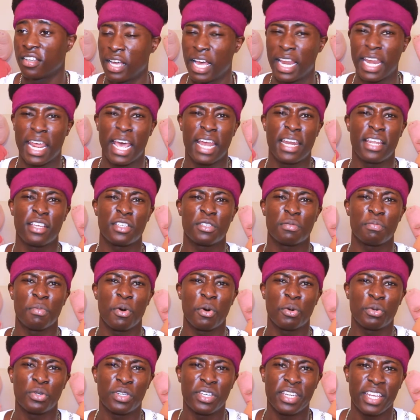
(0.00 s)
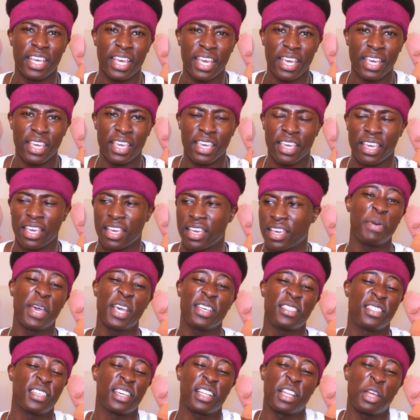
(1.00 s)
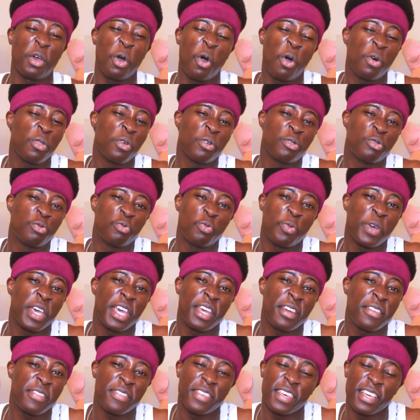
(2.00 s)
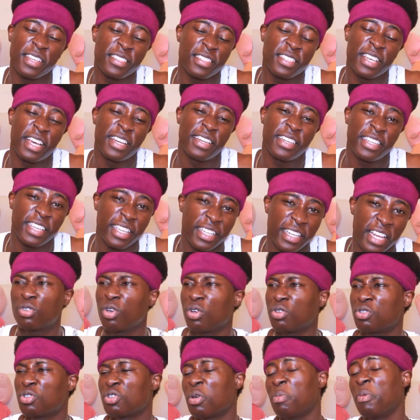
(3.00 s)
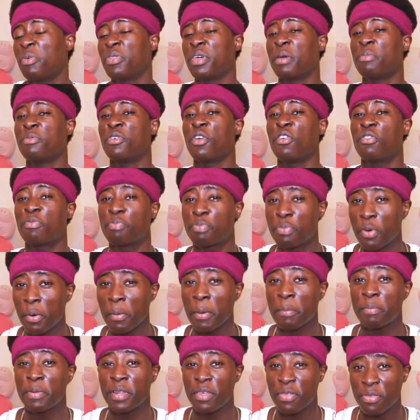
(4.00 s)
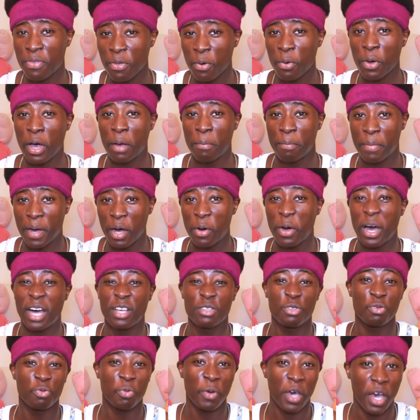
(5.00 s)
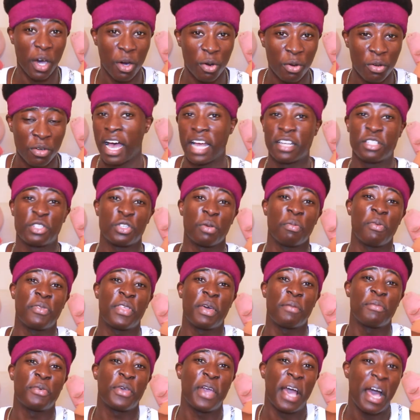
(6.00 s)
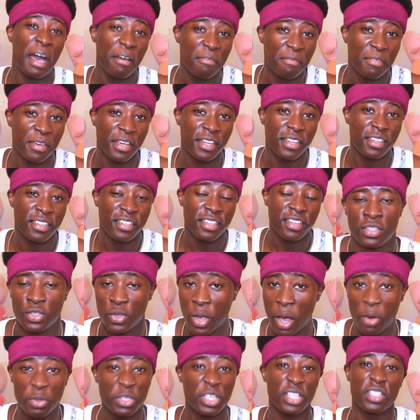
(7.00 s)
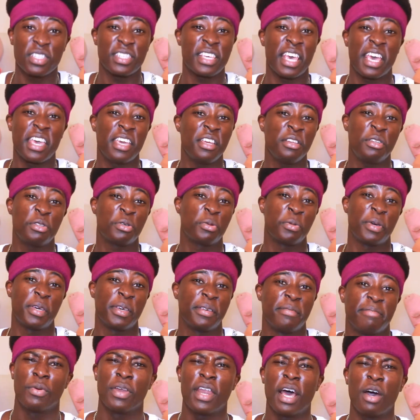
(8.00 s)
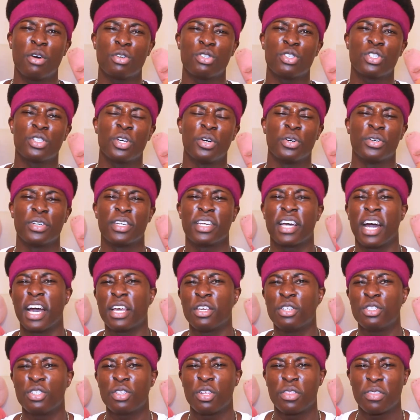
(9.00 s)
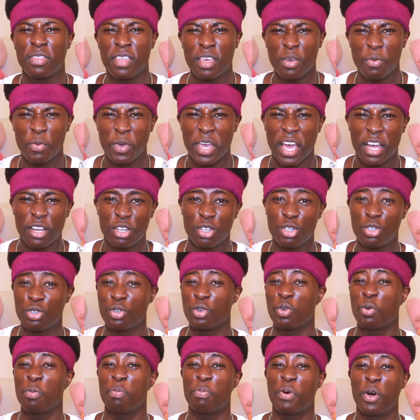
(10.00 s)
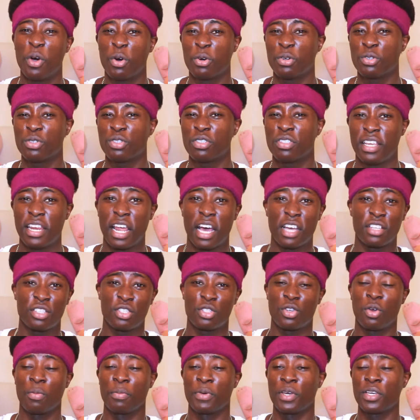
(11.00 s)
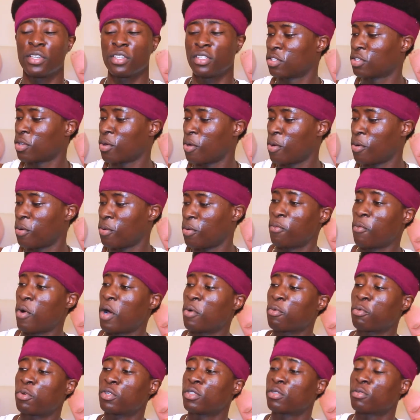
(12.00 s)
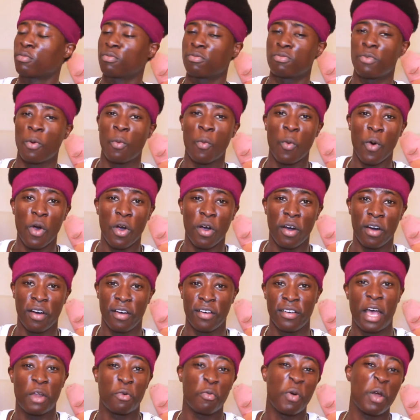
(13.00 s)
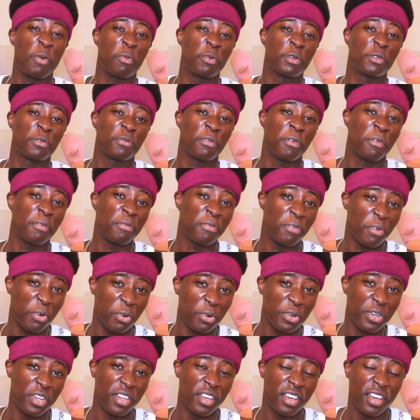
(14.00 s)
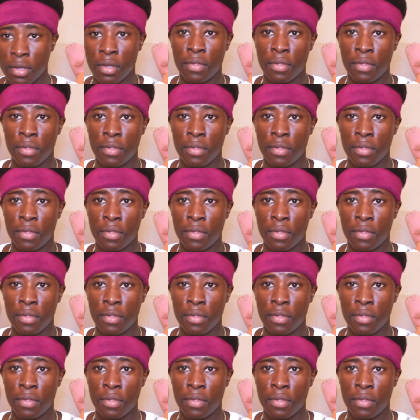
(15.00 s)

and I had a small dick. Basically all those weird things I did. So some of them you've probably thought about as well and some of them you haven't. So I'll just get into it. When I was young, I used to think we had 2 bottles in our stomach. So one was for water and one was for food.